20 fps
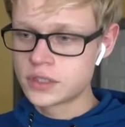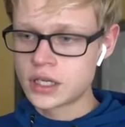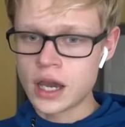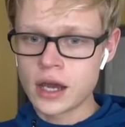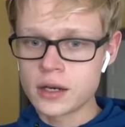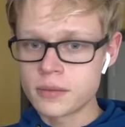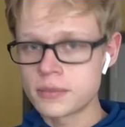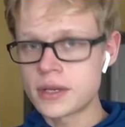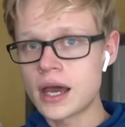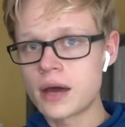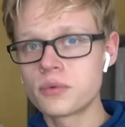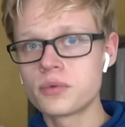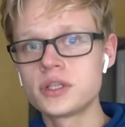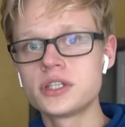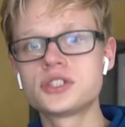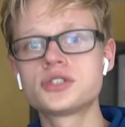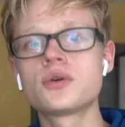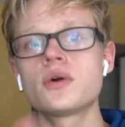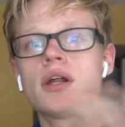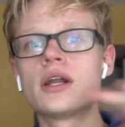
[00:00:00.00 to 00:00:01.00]
Cutting them down really
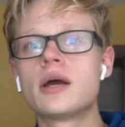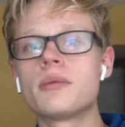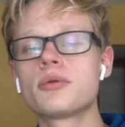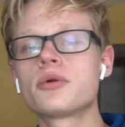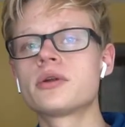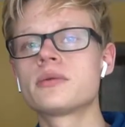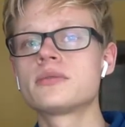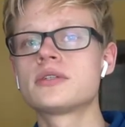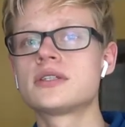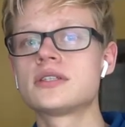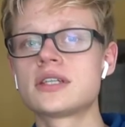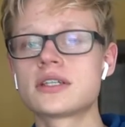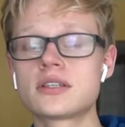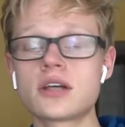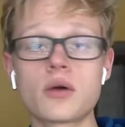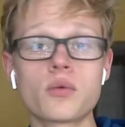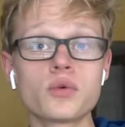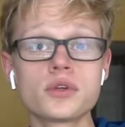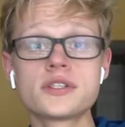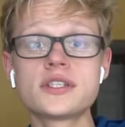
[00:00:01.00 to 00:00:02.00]
short and uploading them to
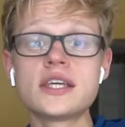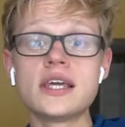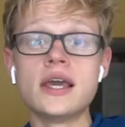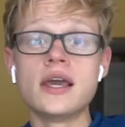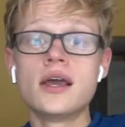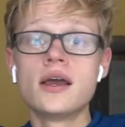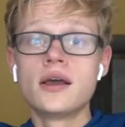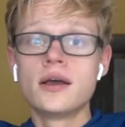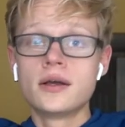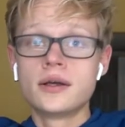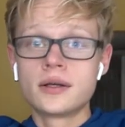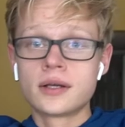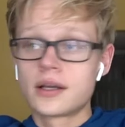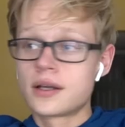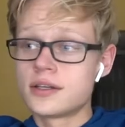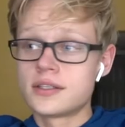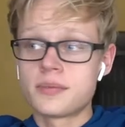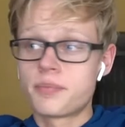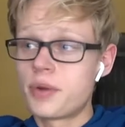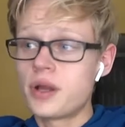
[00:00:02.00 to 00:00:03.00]
TikTok. We'll see.
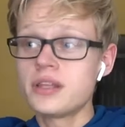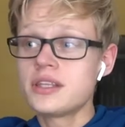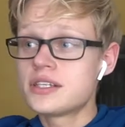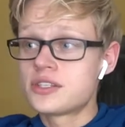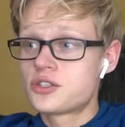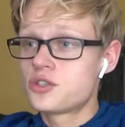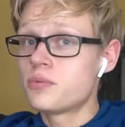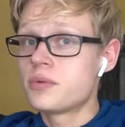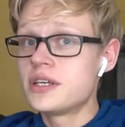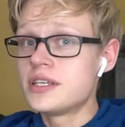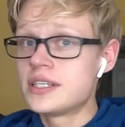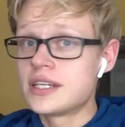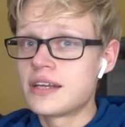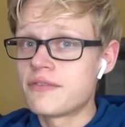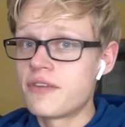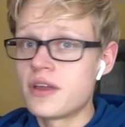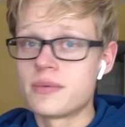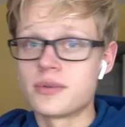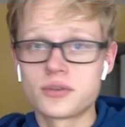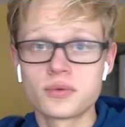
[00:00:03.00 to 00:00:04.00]
Because apparently it's super easy to
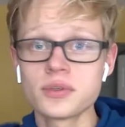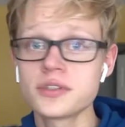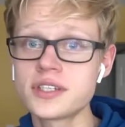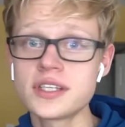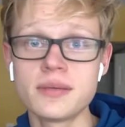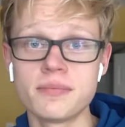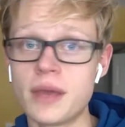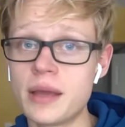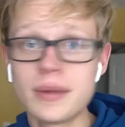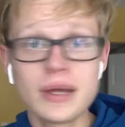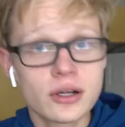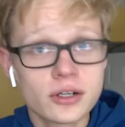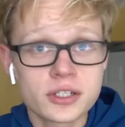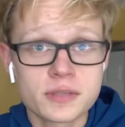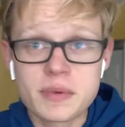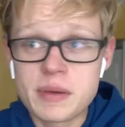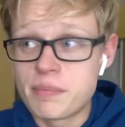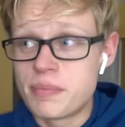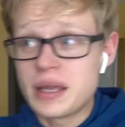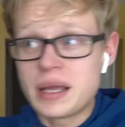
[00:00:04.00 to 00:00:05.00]
get famous. We'll see. Maybe I'll just
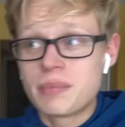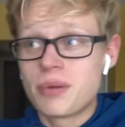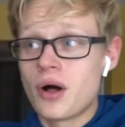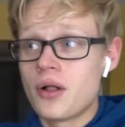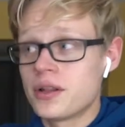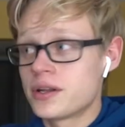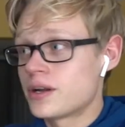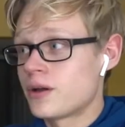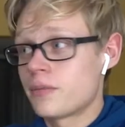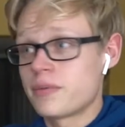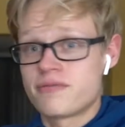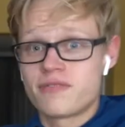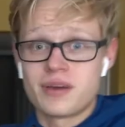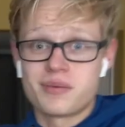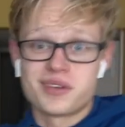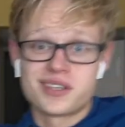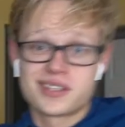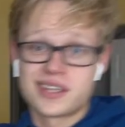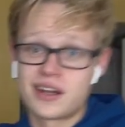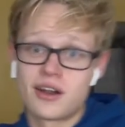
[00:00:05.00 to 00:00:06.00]
be big ball and I'll be
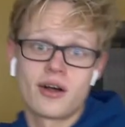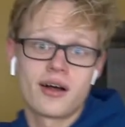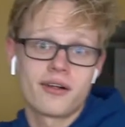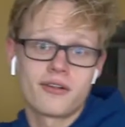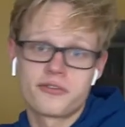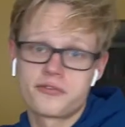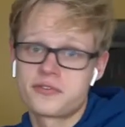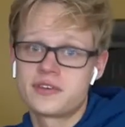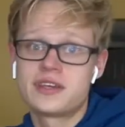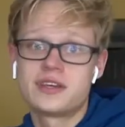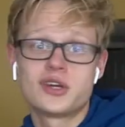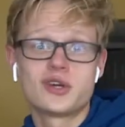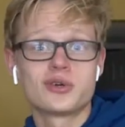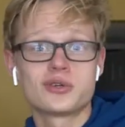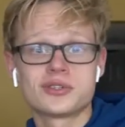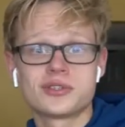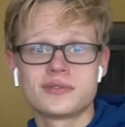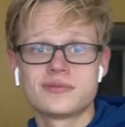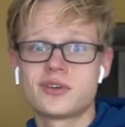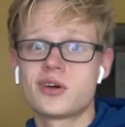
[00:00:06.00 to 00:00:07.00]
famous. And I'll have
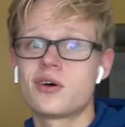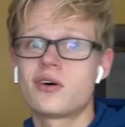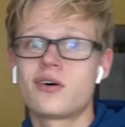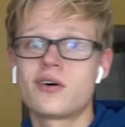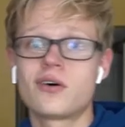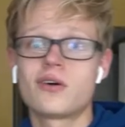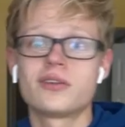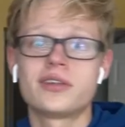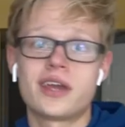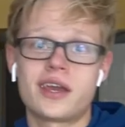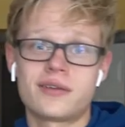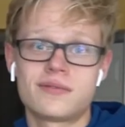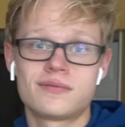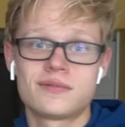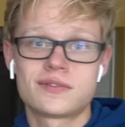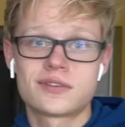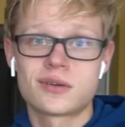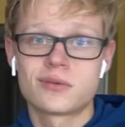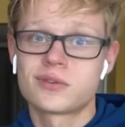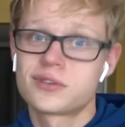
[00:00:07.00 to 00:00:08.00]
e-girls all day.
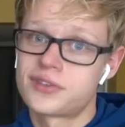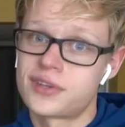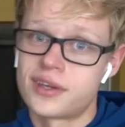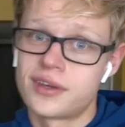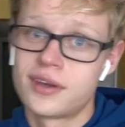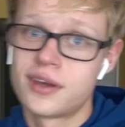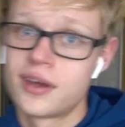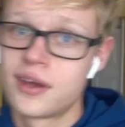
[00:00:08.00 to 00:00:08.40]
So we'll see.